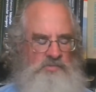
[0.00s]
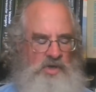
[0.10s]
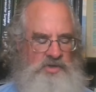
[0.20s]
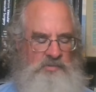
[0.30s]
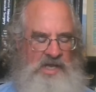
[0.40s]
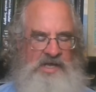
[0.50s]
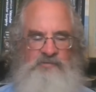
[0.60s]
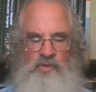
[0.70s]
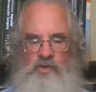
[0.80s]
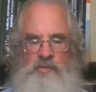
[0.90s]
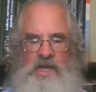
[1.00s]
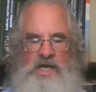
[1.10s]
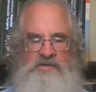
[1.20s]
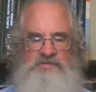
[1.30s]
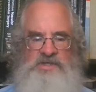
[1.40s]
multi-platform
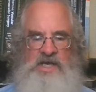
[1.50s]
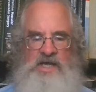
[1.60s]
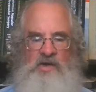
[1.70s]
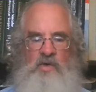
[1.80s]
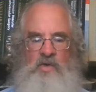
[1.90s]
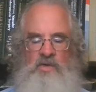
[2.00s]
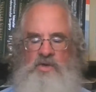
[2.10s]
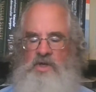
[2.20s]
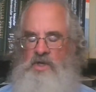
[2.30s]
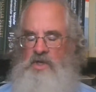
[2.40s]
lives that I hold